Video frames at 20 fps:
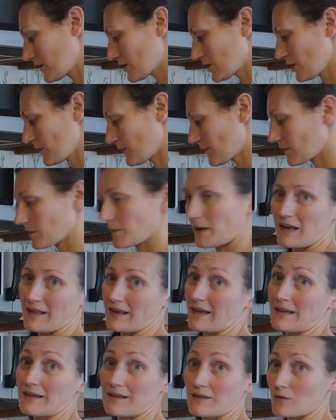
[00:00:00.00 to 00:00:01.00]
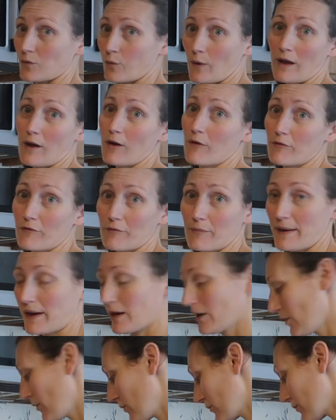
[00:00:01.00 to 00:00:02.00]
in the tubes to make like twelve of
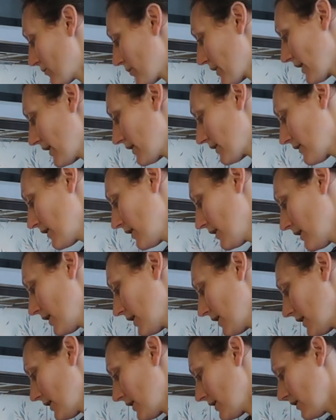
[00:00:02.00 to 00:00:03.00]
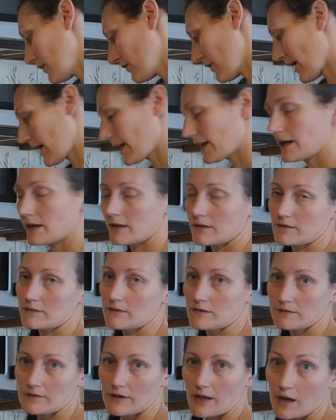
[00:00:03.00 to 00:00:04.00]
my own, but, you know, I didn't,
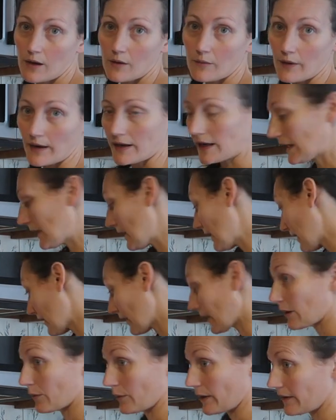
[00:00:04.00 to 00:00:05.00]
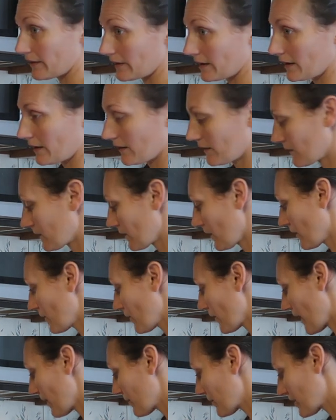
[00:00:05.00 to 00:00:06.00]
I needed it like right then, so
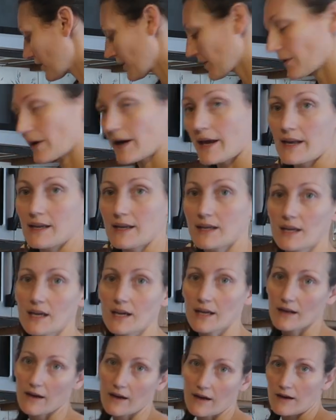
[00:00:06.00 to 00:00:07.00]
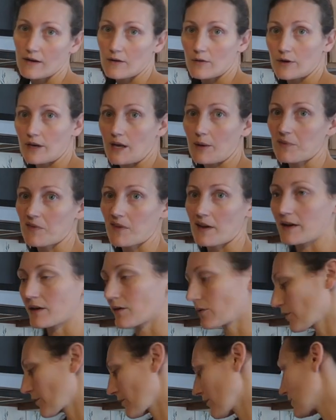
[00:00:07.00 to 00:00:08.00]
I'm going to go ahead and get, uh, on Amazon, I
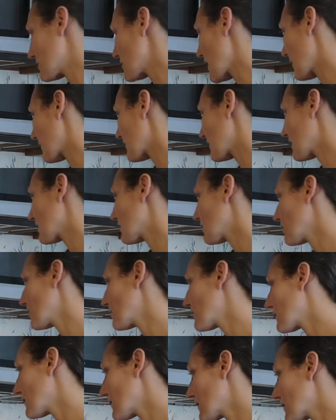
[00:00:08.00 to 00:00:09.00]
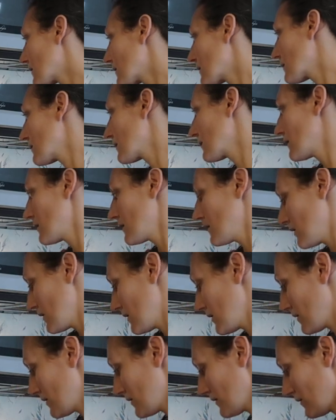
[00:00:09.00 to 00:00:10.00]
can order the chapstick tubes and
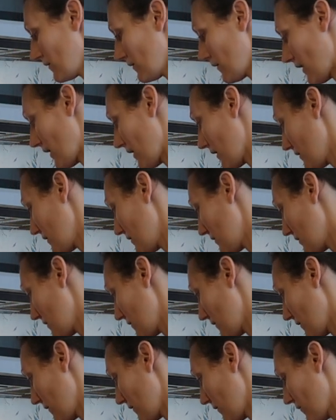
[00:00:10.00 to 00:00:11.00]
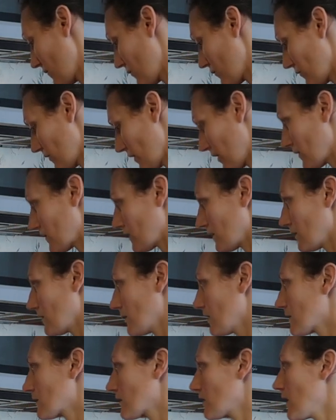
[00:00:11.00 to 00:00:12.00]
do that. very
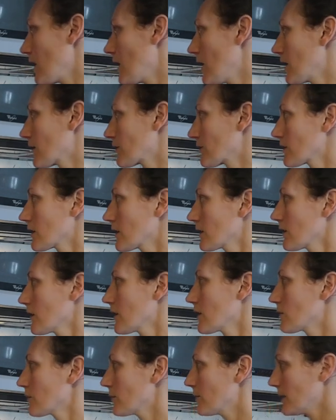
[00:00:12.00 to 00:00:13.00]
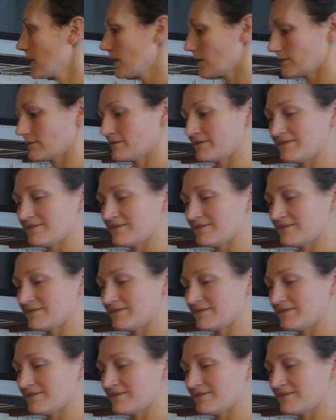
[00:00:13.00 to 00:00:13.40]
soon. That's a lot hotter than I thought it